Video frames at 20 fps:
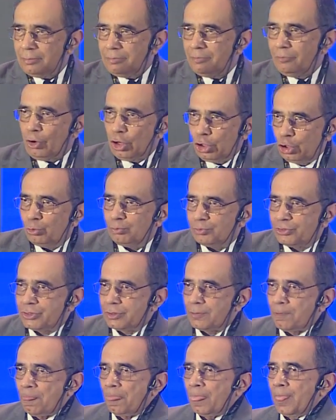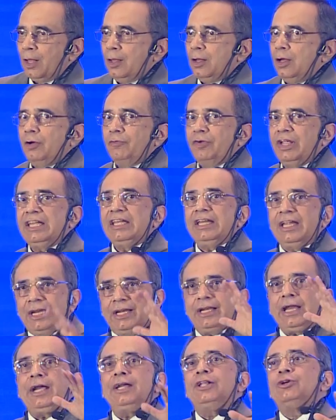volumes. We
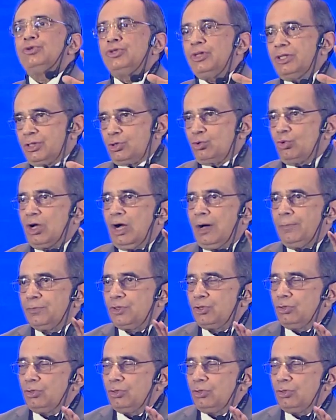need end users to come.